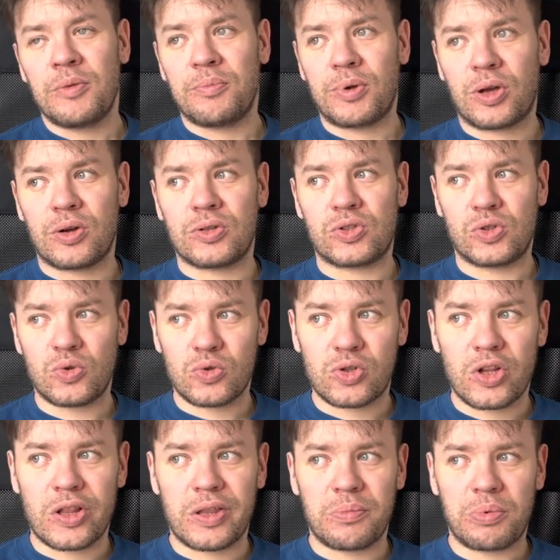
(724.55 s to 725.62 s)
Because
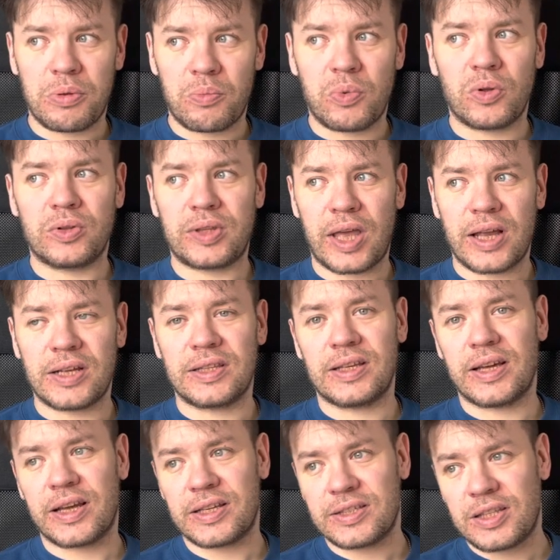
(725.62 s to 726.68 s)
usually people take
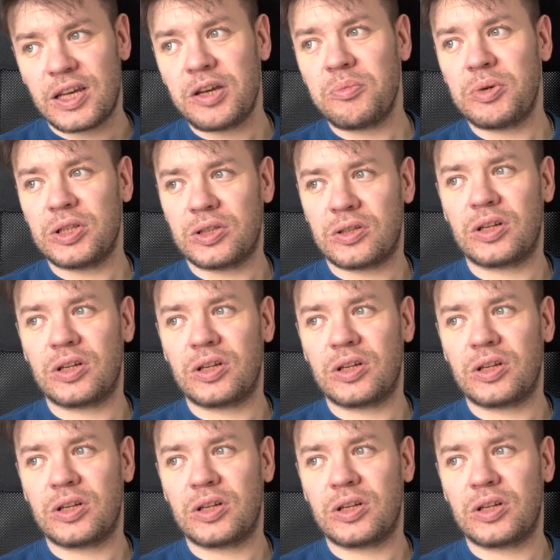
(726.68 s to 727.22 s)
the extreme and